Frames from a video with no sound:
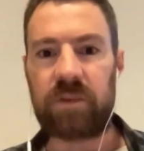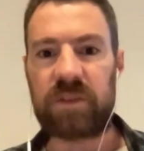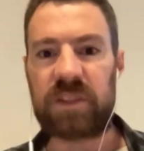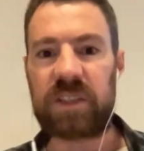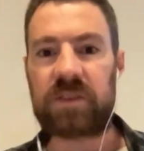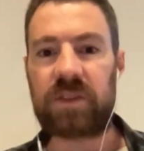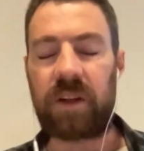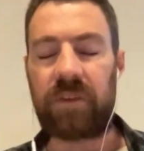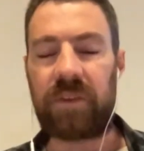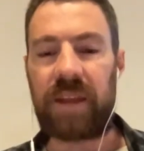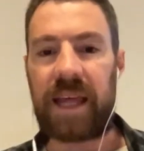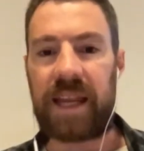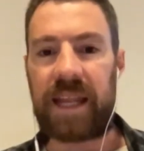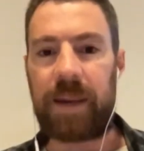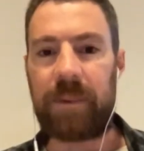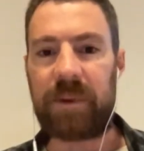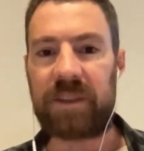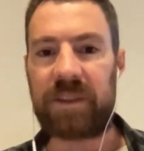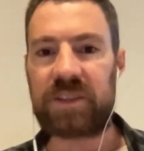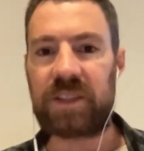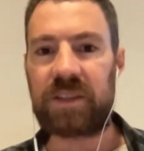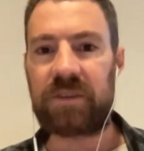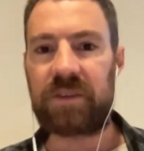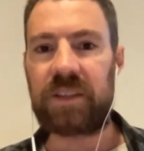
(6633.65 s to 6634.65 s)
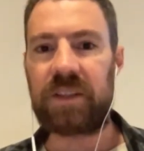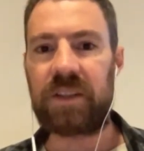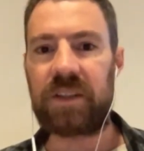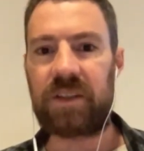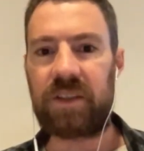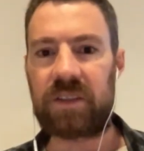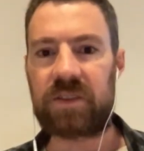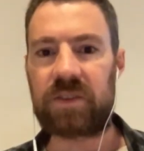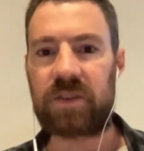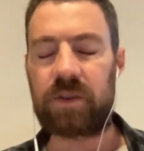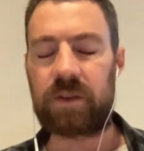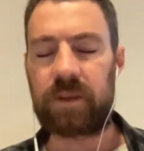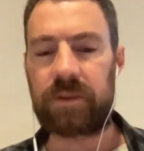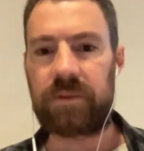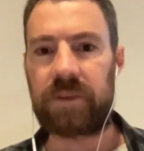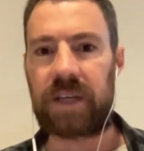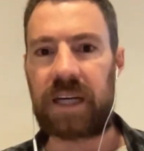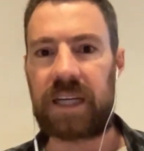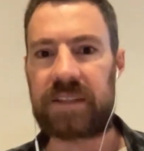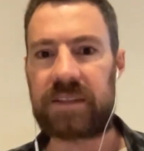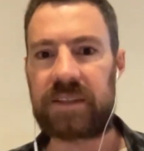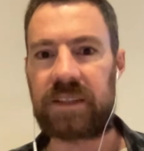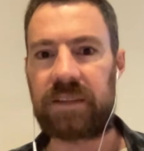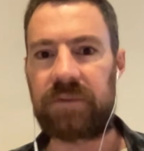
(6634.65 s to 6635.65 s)
Just on that, how much do you think you guys could have
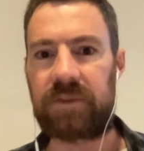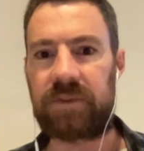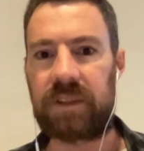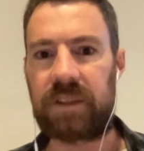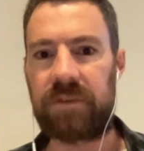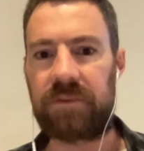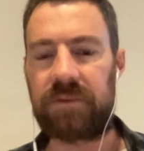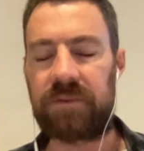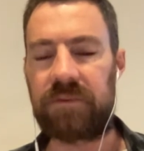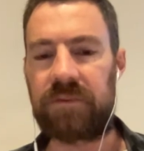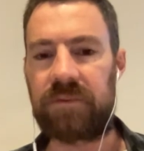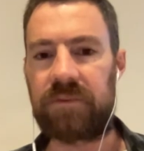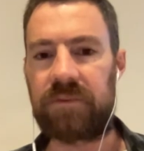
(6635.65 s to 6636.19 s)
raised if?